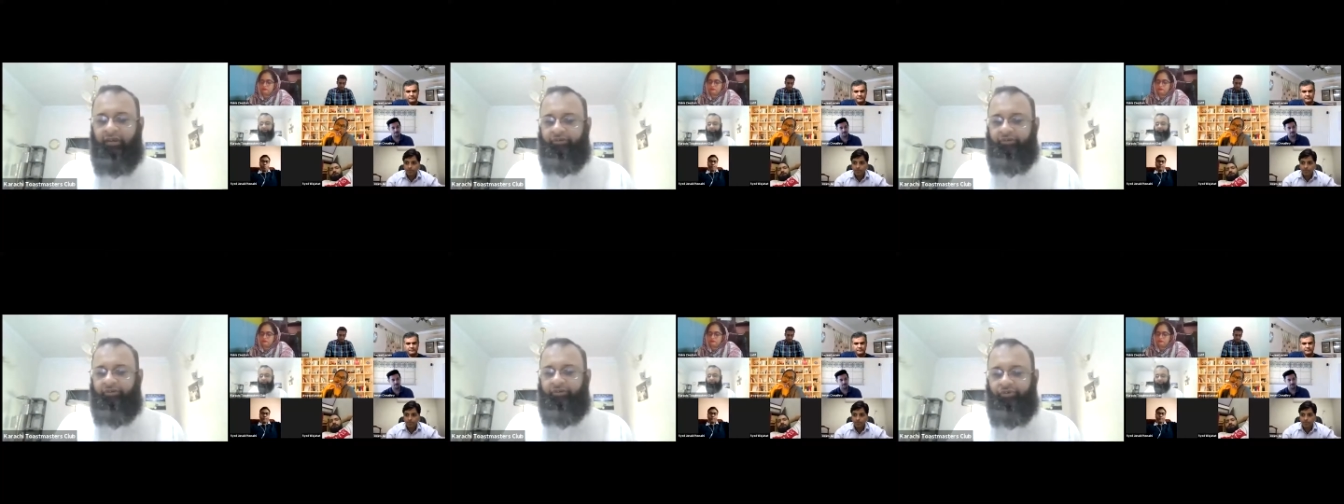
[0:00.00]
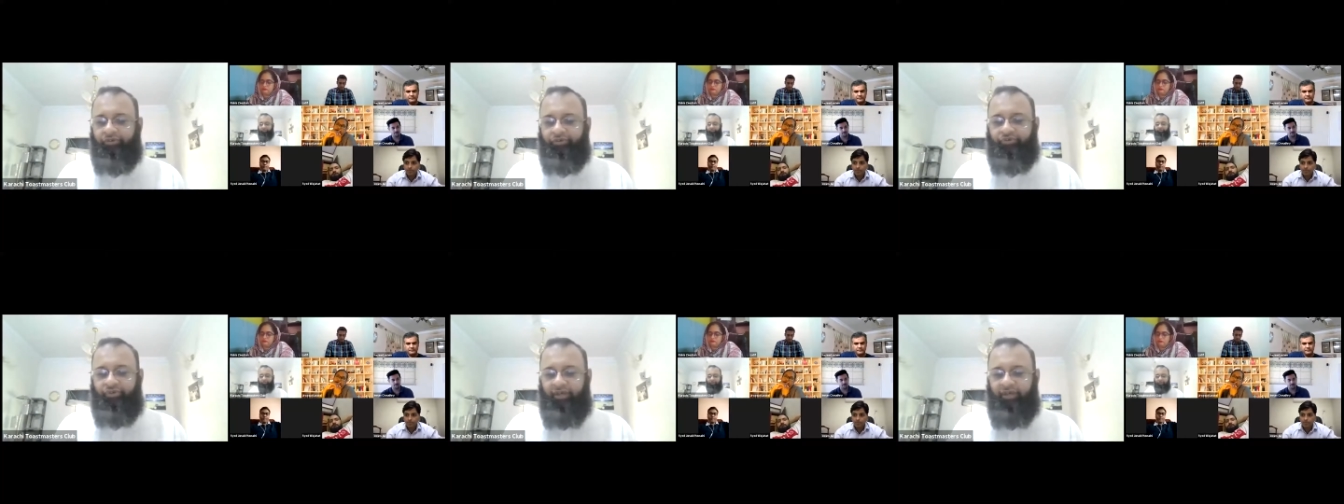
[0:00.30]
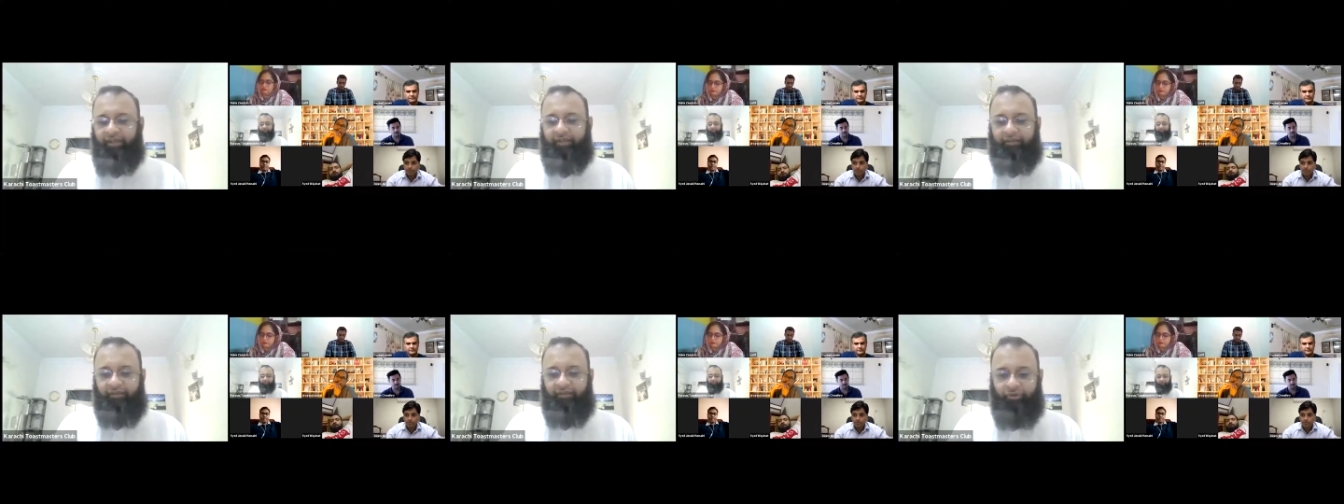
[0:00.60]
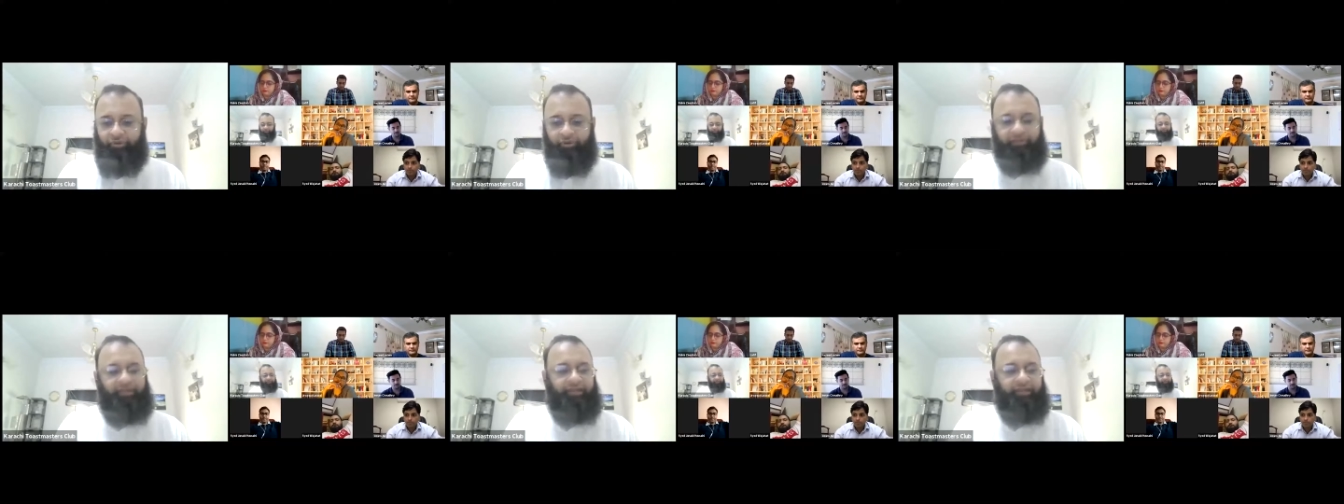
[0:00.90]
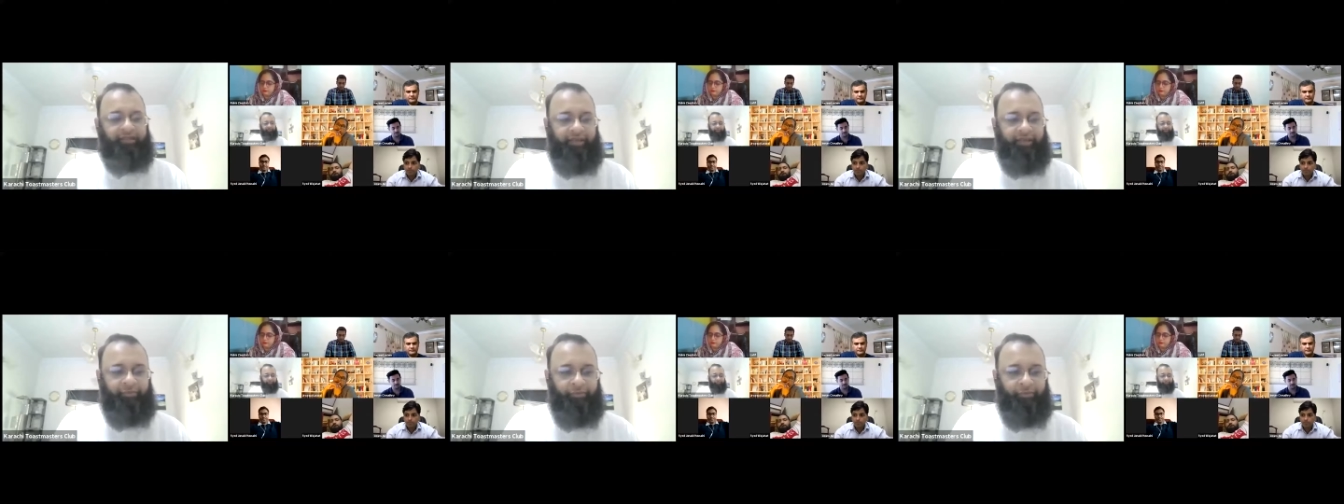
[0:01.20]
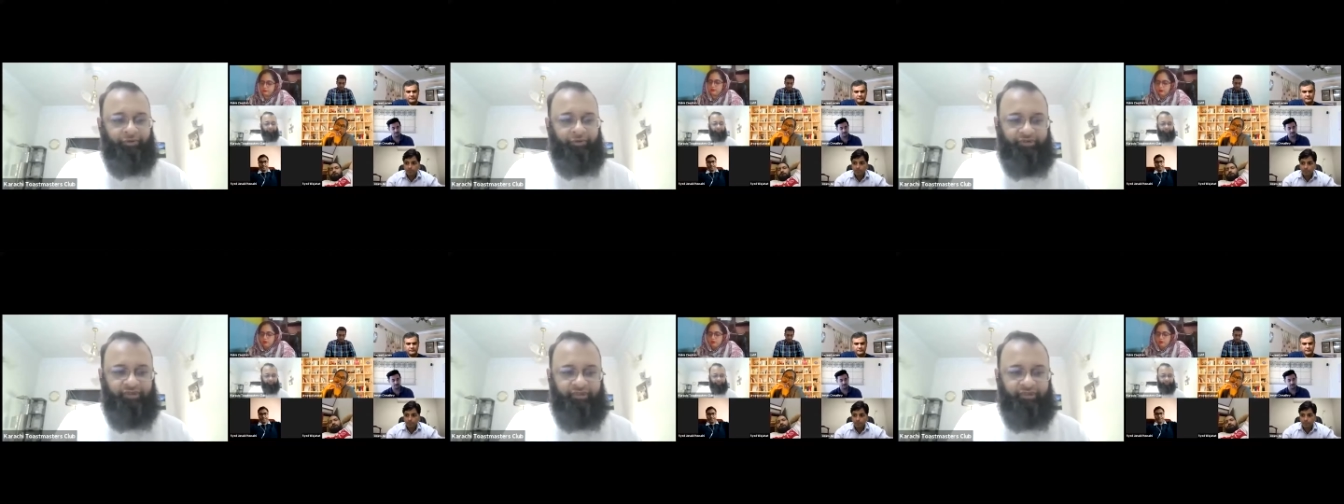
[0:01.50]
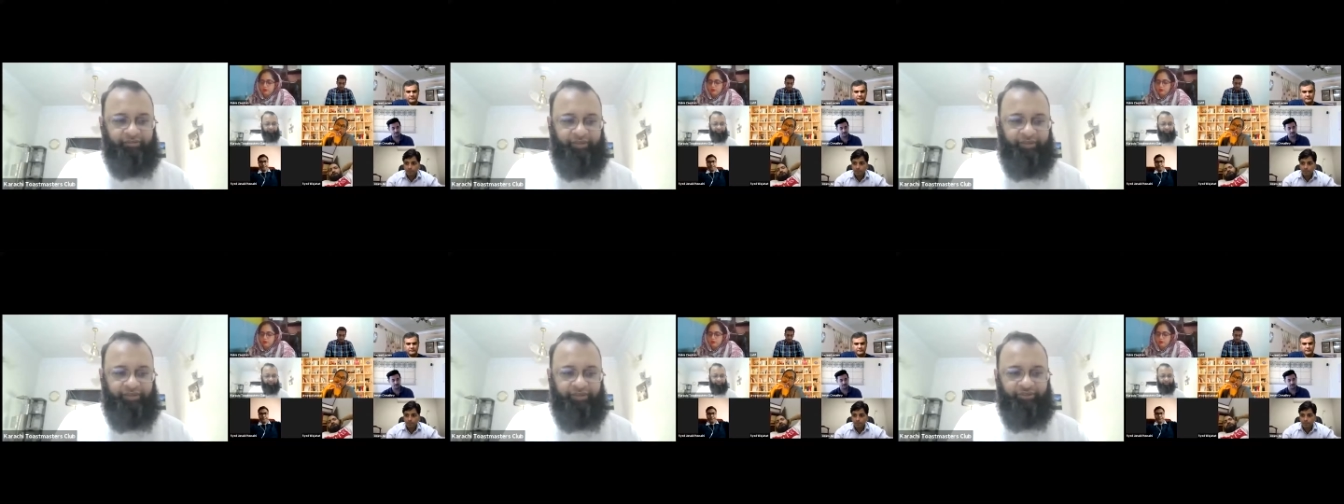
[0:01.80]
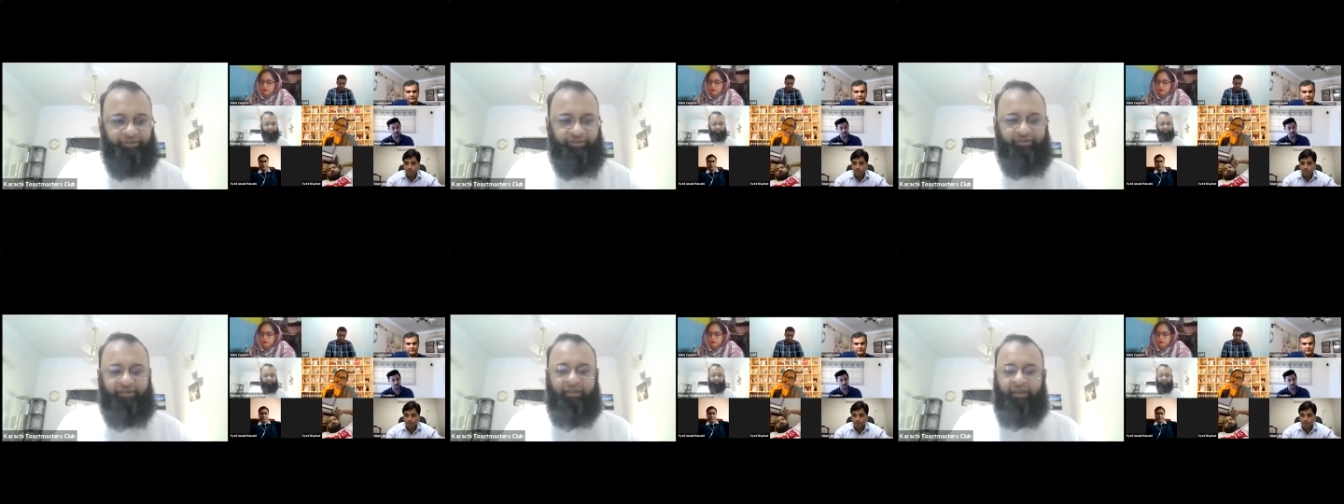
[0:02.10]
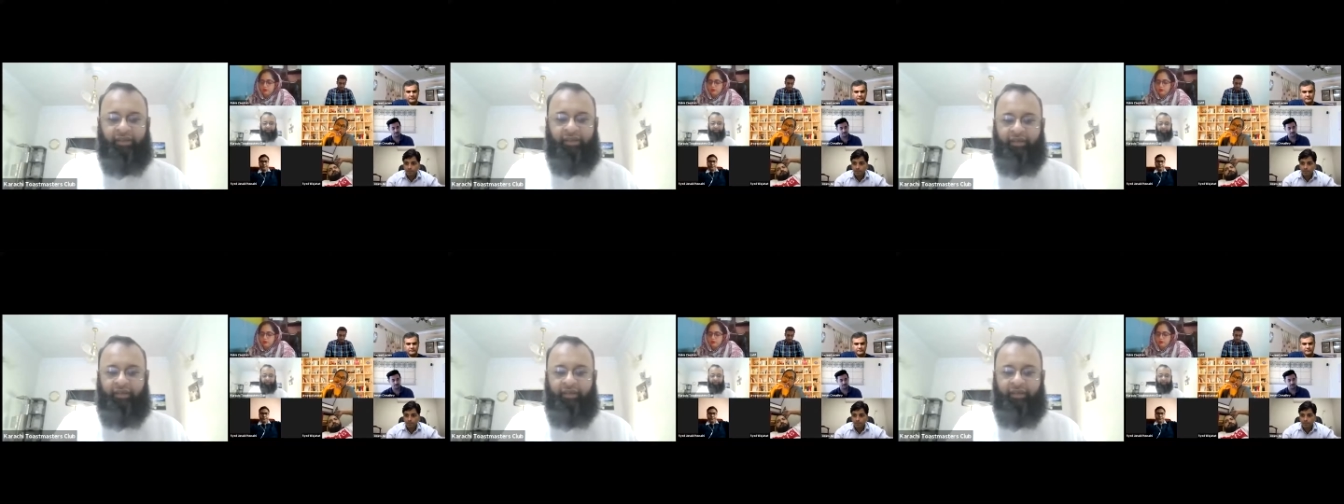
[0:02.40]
So usually those are the emotional speeches.